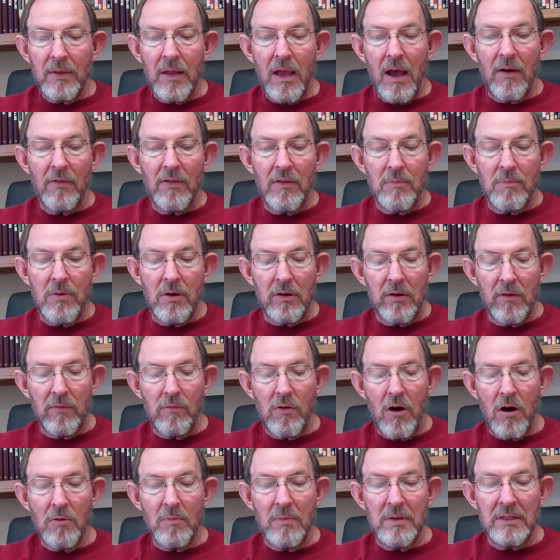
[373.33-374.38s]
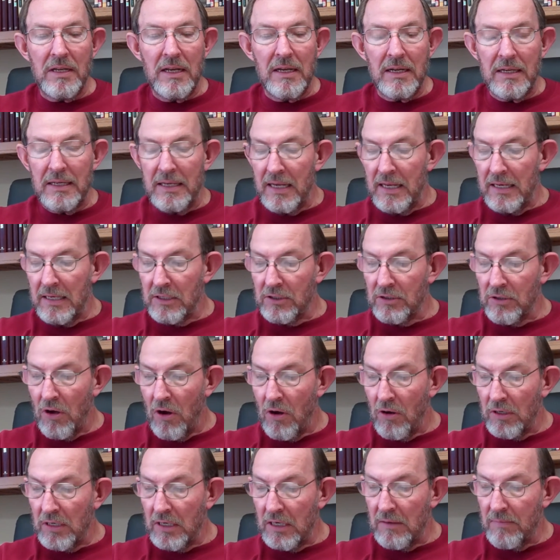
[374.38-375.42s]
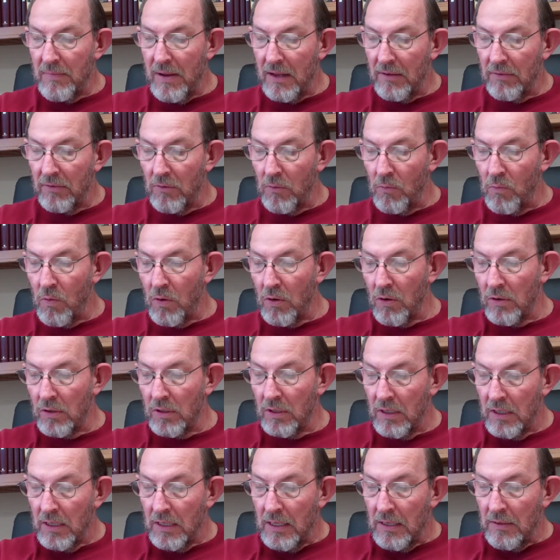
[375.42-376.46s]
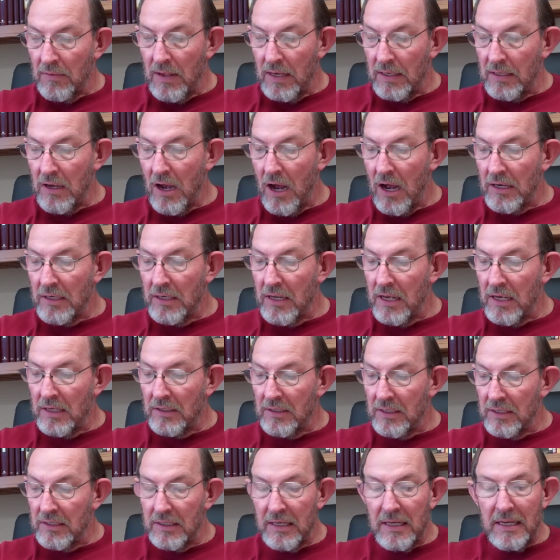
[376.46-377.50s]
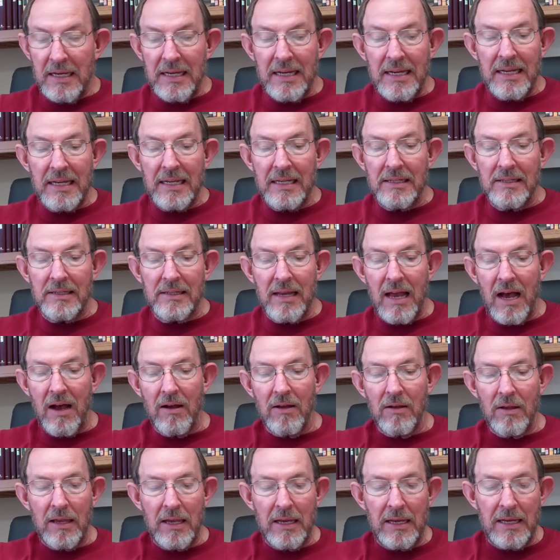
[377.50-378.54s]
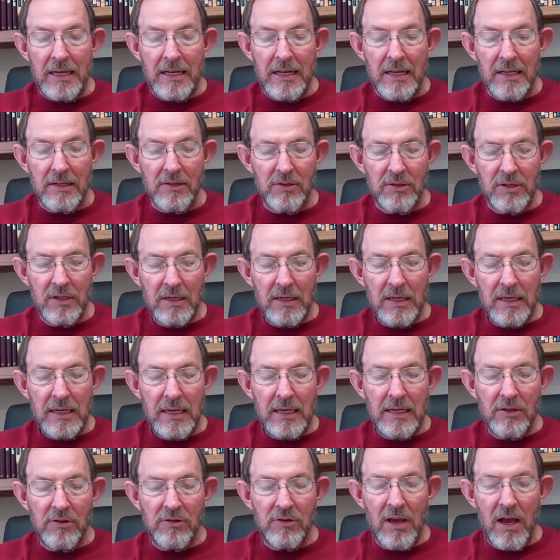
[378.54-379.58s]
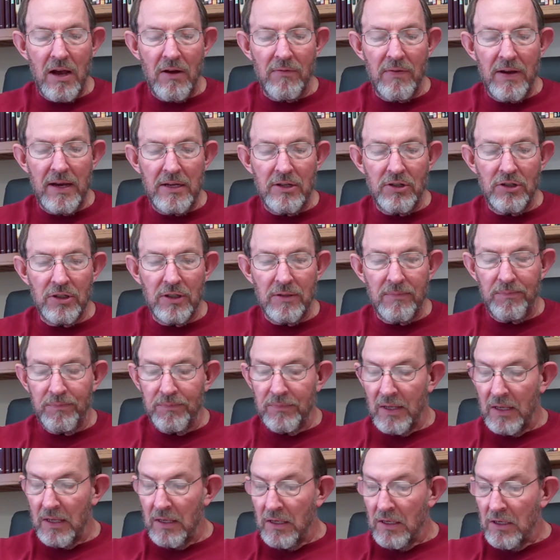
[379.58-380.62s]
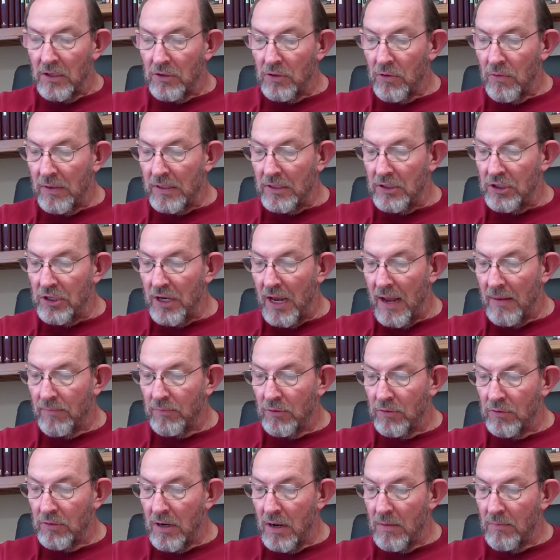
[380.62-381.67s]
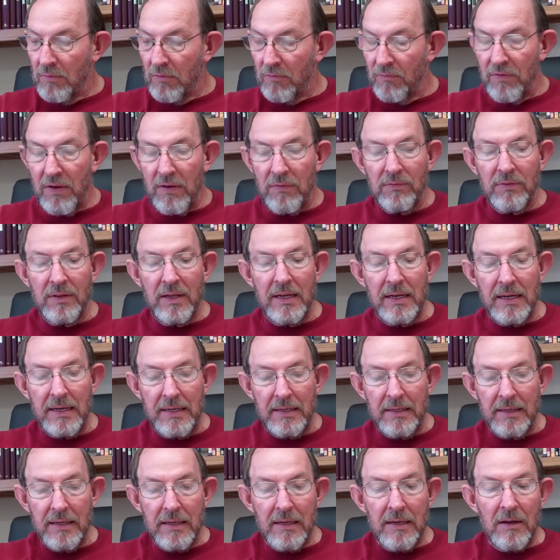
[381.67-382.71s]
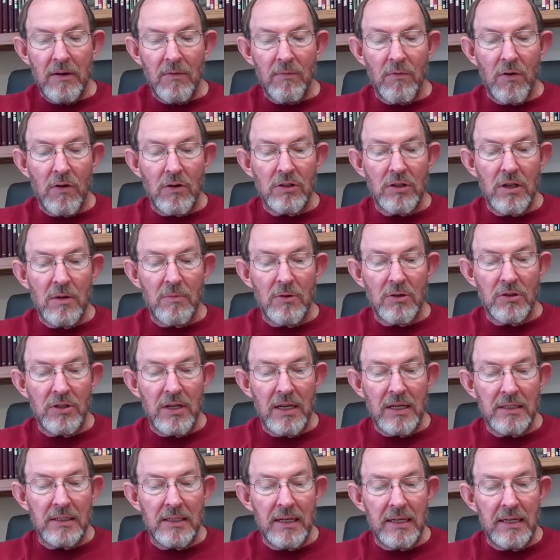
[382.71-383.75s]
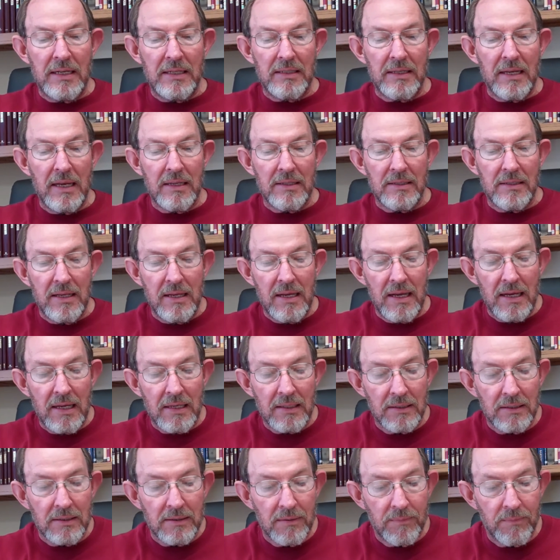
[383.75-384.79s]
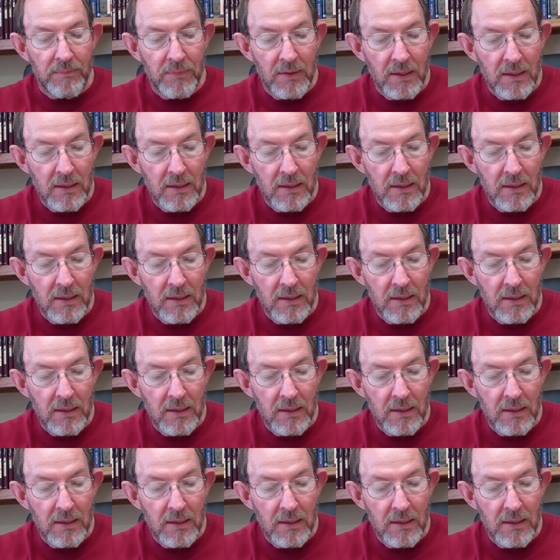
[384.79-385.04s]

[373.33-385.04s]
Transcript: of the book of Romans, he again is talking about the work that God does in us in salvation. So in chapter number 15, verse number 16, he says this,